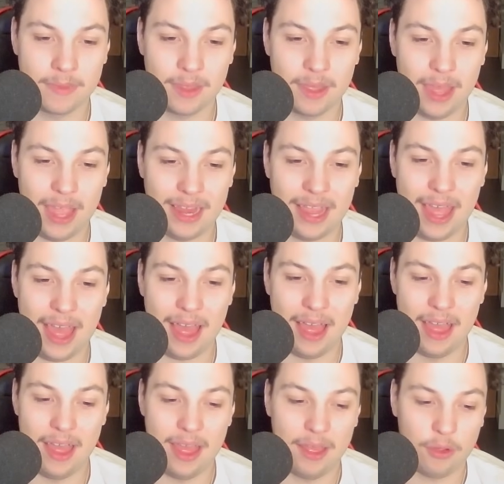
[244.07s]
And yeah,
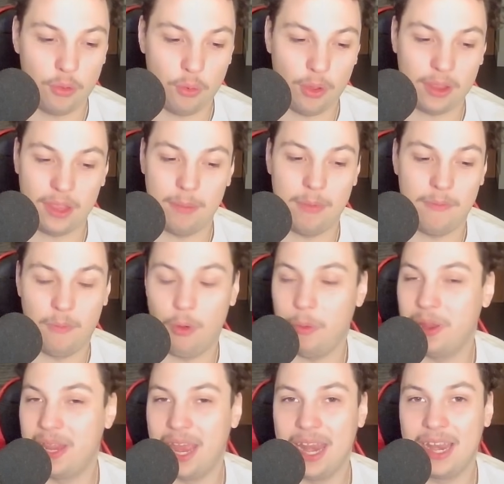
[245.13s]
quickly before we
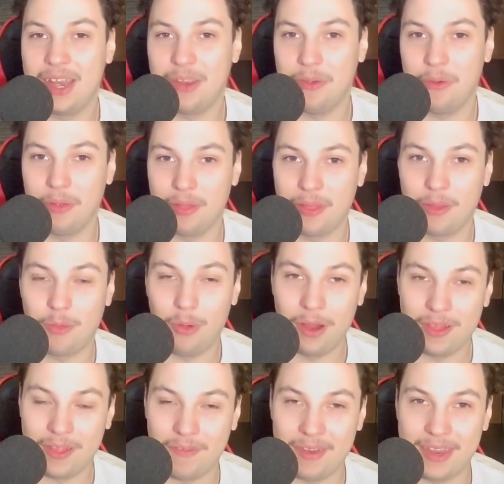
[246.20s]
get into the
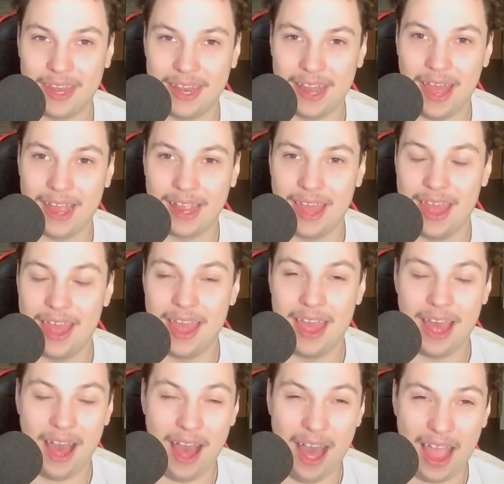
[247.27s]
2017 deck,
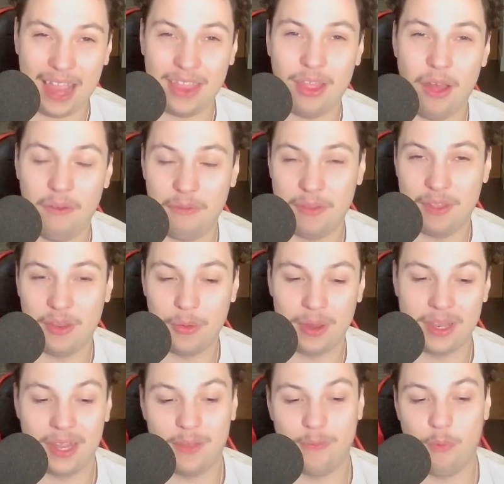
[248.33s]
I love doing
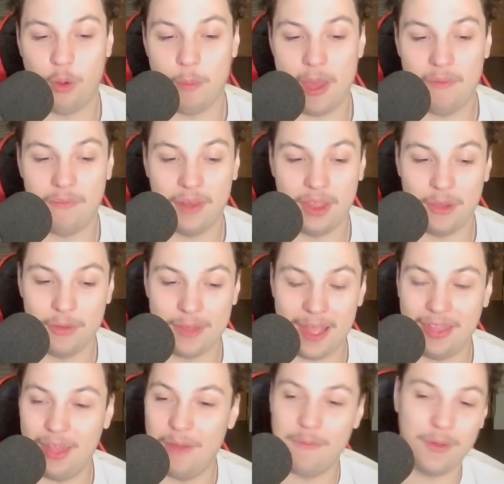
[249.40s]
these format videos. I
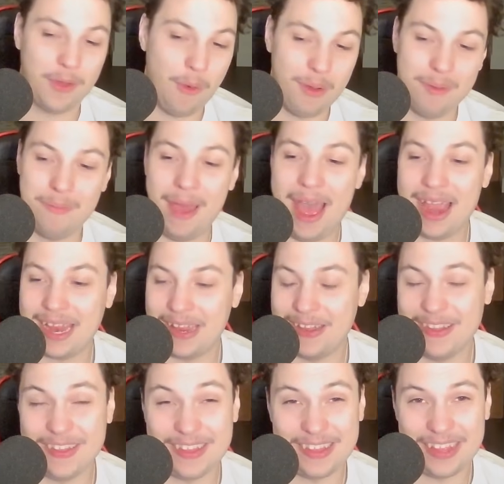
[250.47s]
love going back and
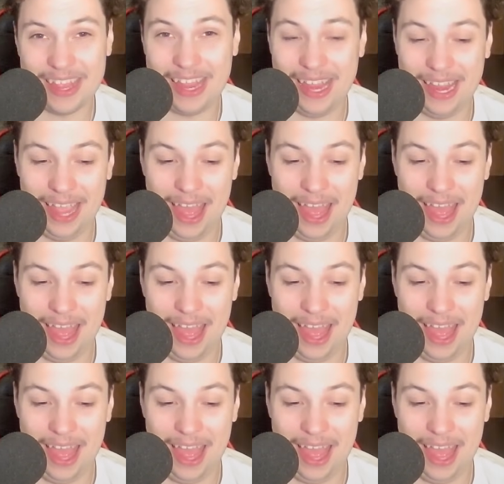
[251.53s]
see